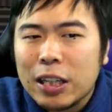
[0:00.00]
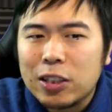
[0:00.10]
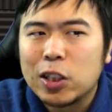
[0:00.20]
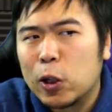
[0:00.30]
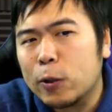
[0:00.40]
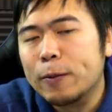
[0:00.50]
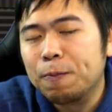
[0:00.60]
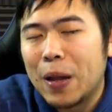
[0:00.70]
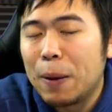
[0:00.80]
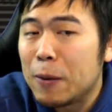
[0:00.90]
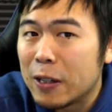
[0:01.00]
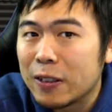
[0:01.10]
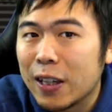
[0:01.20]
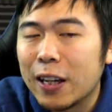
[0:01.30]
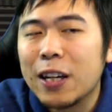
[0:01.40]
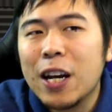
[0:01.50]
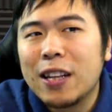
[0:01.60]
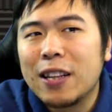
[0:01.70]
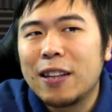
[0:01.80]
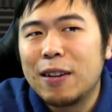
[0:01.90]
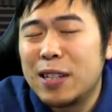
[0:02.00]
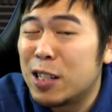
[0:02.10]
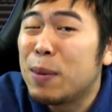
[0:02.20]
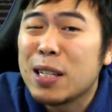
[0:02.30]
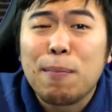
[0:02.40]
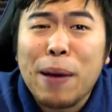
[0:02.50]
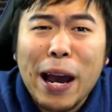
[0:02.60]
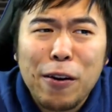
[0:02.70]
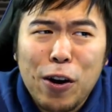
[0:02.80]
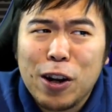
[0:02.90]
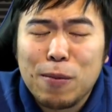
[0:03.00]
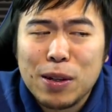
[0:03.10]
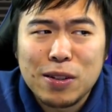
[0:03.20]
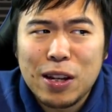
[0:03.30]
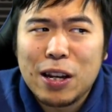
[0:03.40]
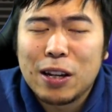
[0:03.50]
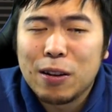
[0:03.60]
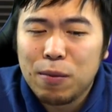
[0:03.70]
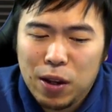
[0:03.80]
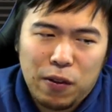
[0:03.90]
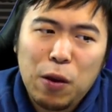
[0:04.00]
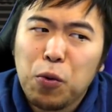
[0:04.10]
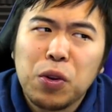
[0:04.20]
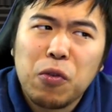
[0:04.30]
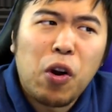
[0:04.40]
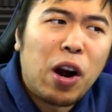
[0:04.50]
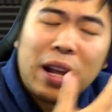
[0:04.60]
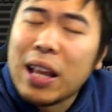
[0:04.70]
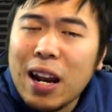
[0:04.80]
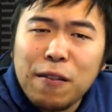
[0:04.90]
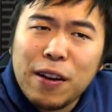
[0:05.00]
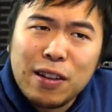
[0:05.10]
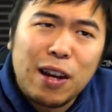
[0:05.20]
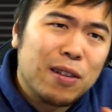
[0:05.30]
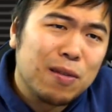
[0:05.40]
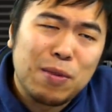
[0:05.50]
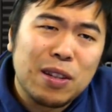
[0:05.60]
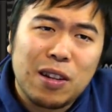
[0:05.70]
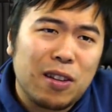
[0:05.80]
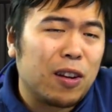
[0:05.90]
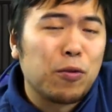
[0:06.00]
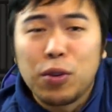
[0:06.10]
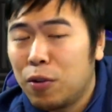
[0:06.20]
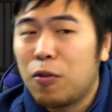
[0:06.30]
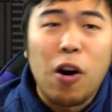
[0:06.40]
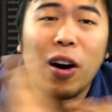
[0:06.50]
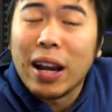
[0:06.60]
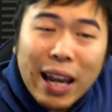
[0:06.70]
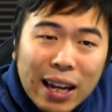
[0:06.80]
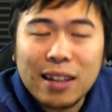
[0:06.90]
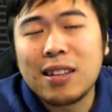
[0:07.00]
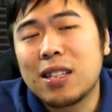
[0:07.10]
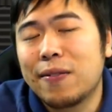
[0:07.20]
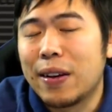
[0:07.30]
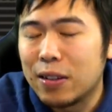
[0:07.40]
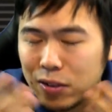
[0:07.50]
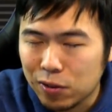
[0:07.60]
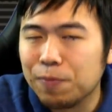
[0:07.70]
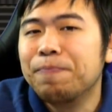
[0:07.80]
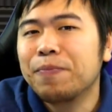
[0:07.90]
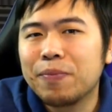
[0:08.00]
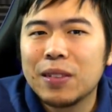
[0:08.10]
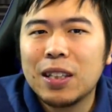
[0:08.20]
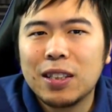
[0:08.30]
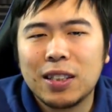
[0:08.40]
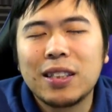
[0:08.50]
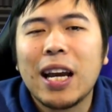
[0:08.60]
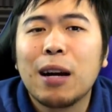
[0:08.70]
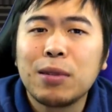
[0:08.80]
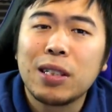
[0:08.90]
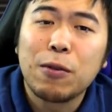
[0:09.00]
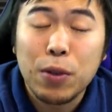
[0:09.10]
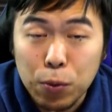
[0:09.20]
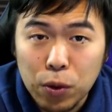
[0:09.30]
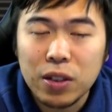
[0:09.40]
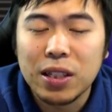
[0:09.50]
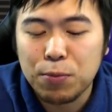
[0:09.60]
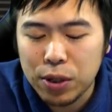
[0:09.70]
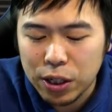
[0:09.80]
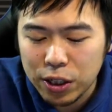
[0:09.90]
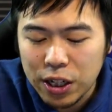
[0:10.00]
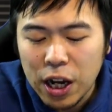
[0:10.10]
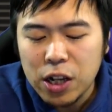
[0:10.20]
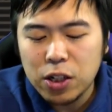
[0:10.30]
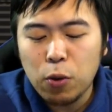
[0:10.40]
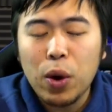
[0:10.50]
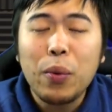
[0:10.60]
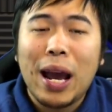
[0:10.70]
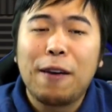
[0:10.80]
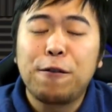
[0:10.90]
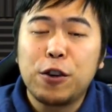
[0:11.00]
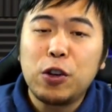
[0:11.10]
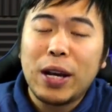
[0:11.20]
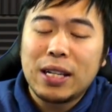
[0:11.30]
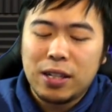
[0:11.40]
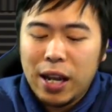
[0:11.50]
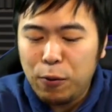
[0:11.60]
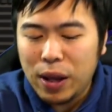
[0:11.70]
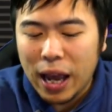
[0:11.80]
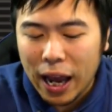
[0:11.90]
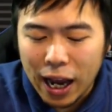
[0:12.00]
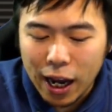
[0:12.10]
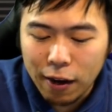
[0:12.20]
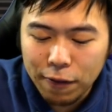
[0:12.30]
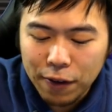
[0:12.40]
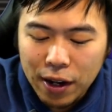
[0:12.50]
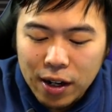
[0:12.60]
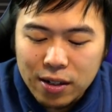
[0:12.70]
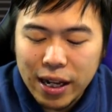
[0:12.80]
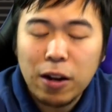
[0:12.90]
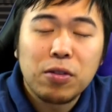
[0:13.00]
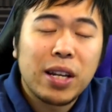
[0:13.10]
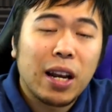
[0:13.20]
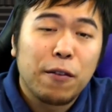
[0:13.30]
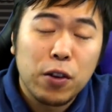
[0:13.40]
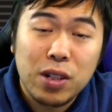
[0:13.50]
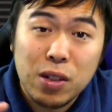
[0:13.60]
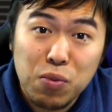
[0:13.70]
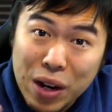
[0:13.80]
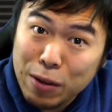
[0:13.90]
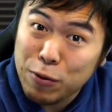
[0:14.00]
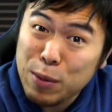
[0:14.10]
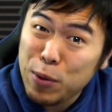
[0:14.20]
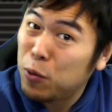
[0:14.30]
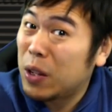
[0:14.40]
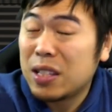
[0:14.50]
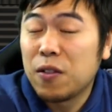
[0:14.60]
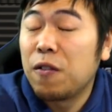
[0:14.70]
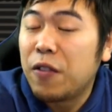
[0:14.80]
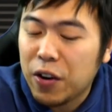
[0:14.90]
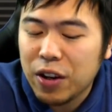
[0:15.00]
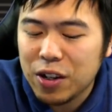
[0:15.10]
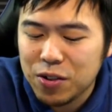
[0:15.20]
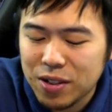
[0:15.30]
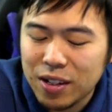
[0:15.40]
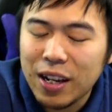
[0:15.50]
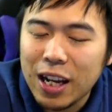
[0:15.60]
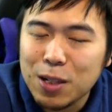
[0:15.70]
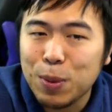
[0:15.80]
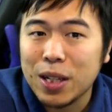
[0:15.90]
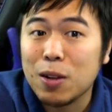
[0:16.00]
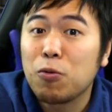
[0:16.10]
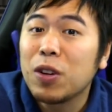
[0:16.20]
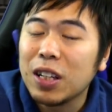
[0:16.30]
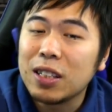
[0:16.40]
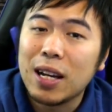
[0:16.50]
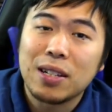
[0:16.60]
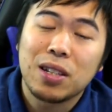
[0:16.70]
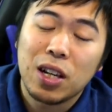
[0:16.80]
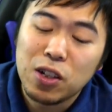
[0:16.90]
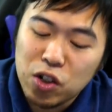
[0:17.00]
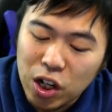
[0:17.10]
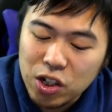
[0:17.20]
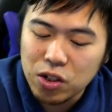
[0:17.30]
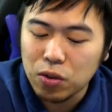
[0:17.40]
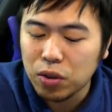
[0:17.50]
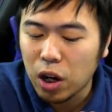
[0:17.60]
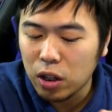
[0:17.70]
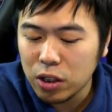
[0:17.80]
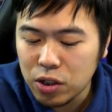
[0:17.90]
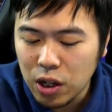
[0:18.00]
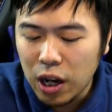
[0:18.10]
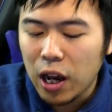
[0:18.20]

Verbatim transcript: So, that being said, it just makes a bad argument saying if they ruled it wrong at that event, that doesn't mean that they're gonna rule it wrong again at this event. So just stay up to date with the rulings. That's pretty good. So what do we have for you guys today? We have Denko Sekka versus Red Reboot. That's a very interesting case because it really tests the conjunctional knowledge.